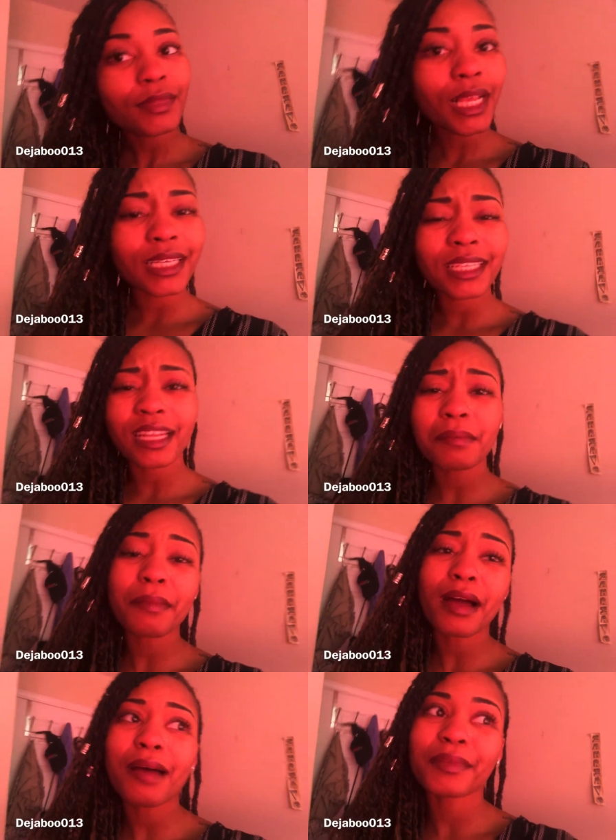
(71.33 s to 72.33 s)
Because I love my
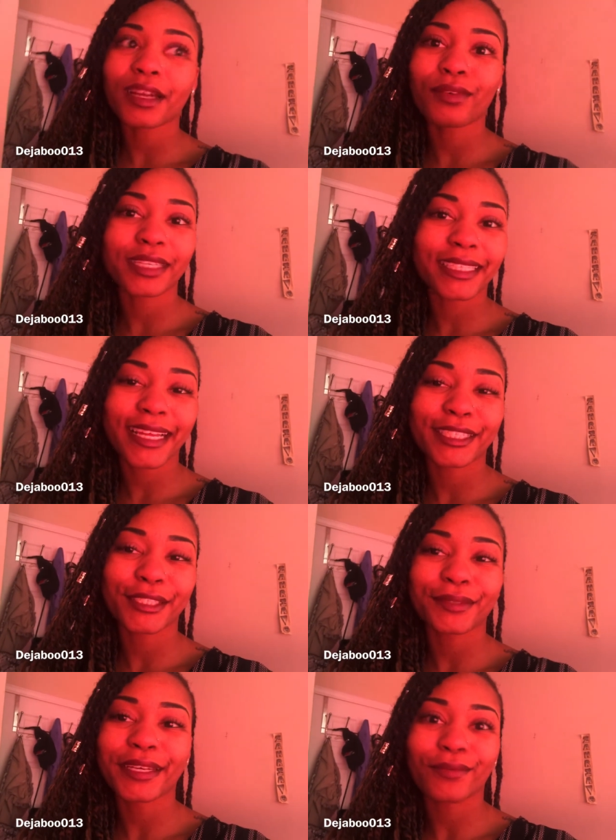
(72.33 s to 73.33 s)
mom, and I wanted to
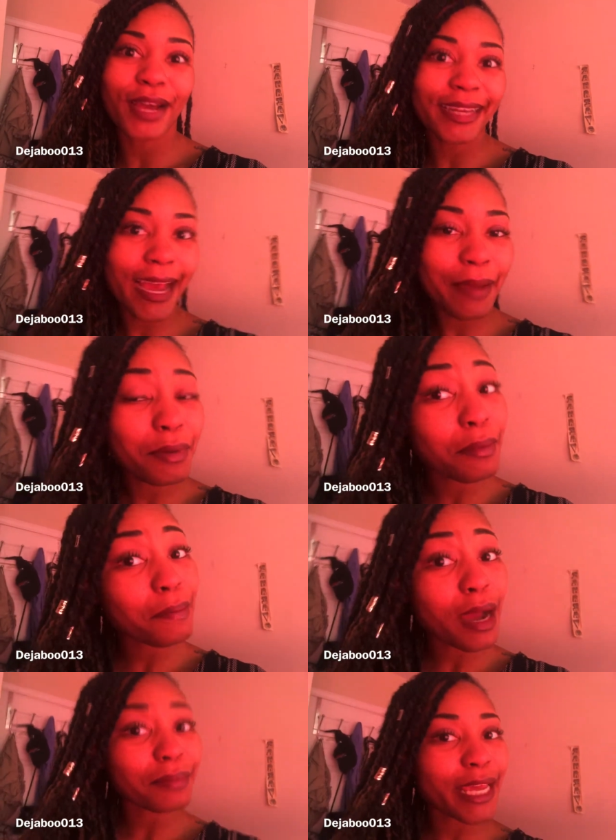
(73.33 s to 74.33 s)
tattoo, and why not put my
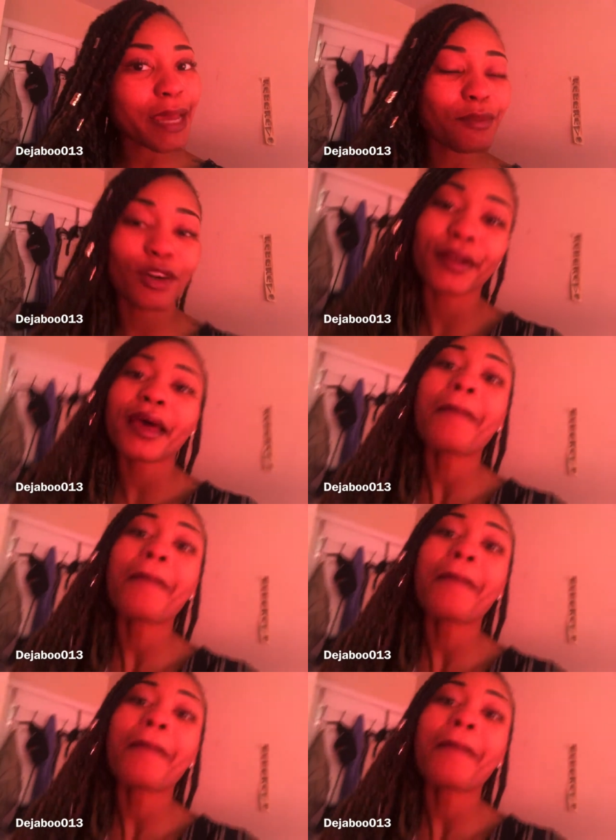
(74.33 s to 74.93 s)
mom's name on